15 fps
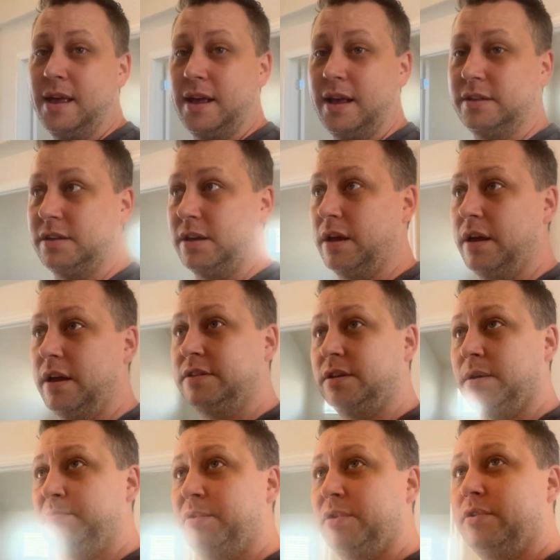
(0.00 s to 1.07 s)
It's a, it's
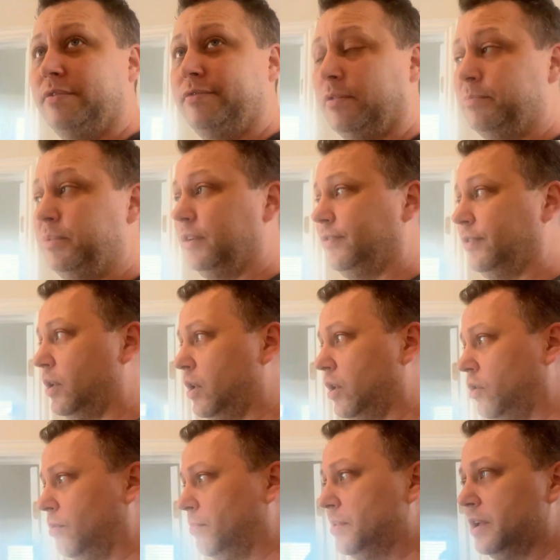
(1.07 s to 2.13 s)
a beautiful, beautiful
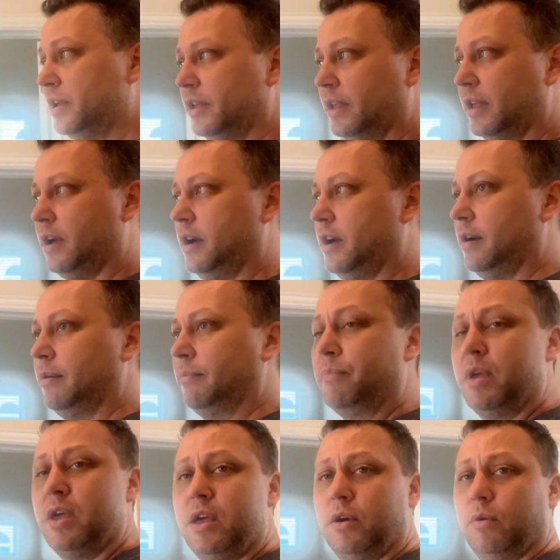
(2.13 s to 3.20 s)
home uh,
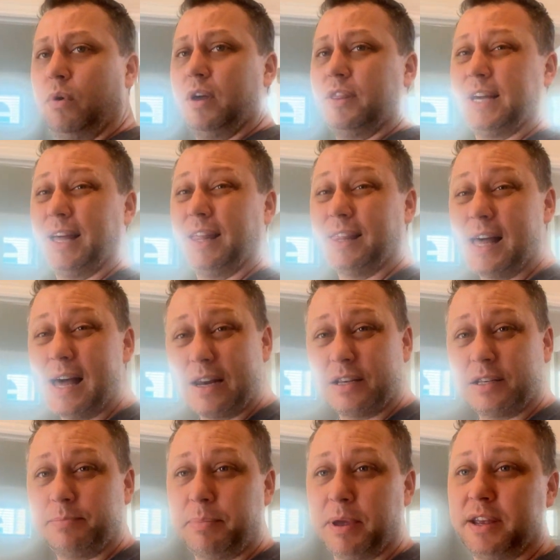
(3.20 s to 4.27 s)
with a lot
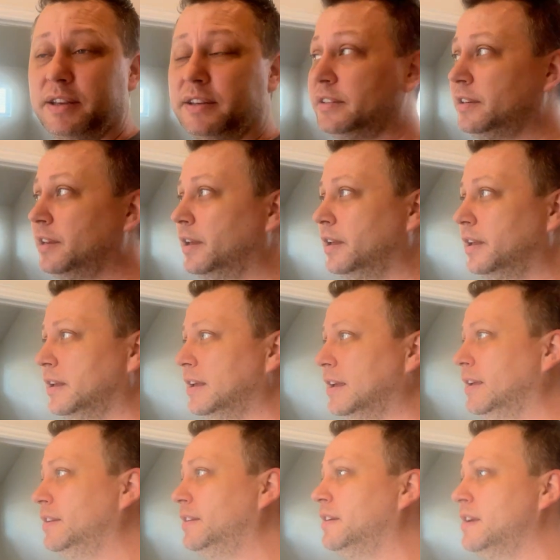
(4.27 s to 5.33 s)
of space
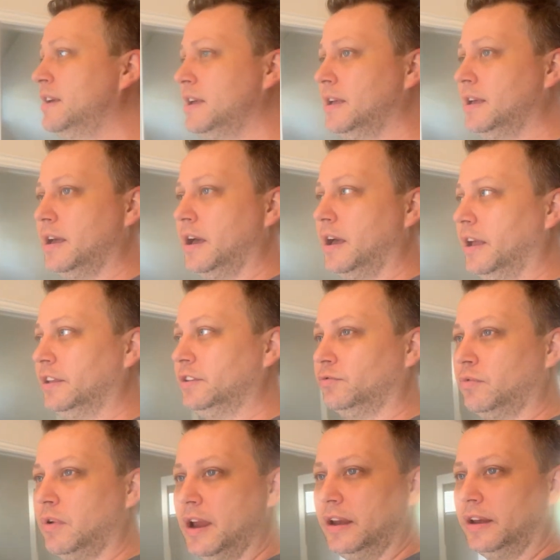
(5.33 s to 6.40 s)
and uh, its
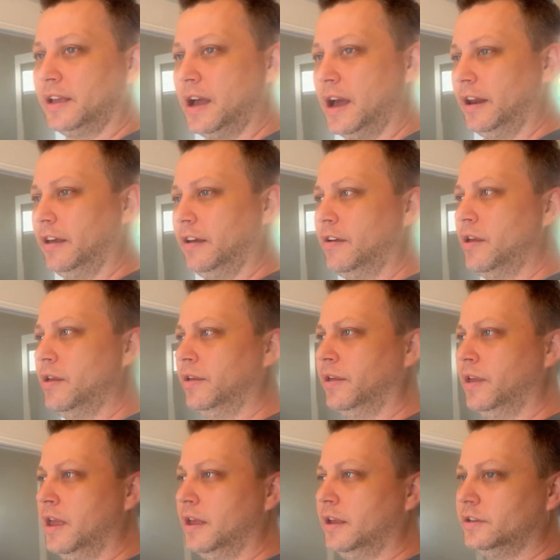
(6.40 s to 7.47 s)
right kind of
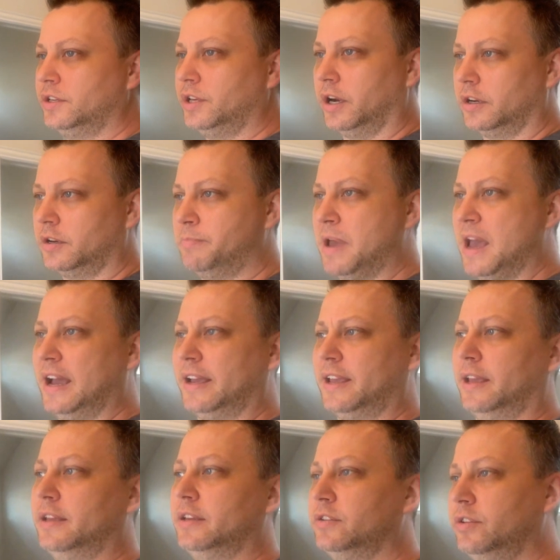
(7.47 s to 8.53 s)
tucked back
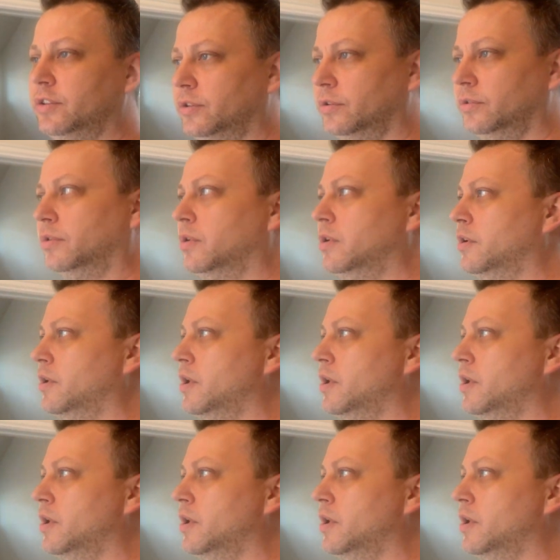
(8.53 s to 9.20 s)
into